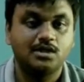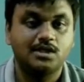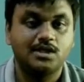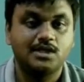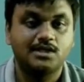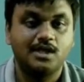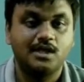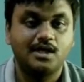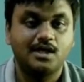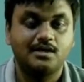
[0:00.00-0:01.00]
create
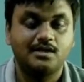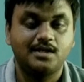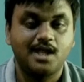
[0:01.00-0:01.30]
the